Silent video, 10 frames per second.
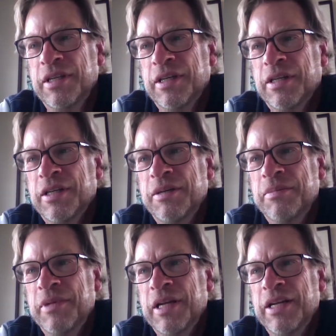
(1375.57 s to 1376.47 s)

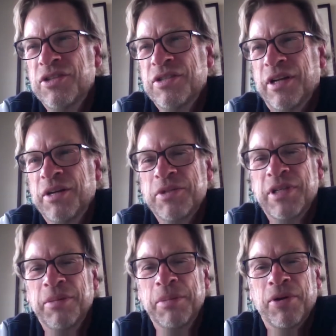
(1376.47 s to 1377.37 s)
And I just thought he was
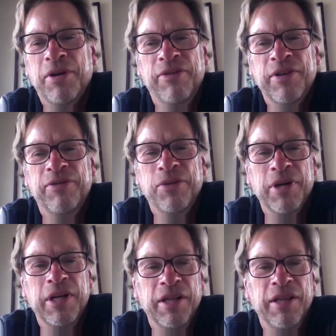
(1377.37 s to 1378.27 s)
going to be perfect
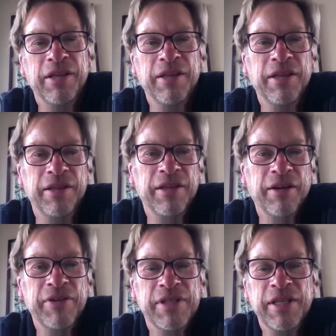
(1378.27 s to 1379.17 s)
for it. And
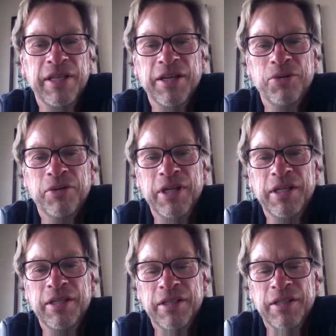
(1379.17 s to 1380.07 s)
obviously they
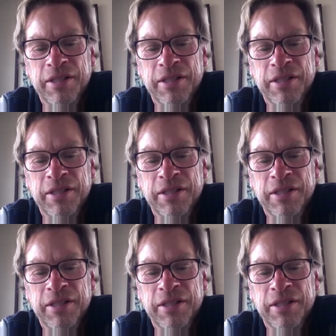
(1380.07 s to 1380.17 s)
agreed.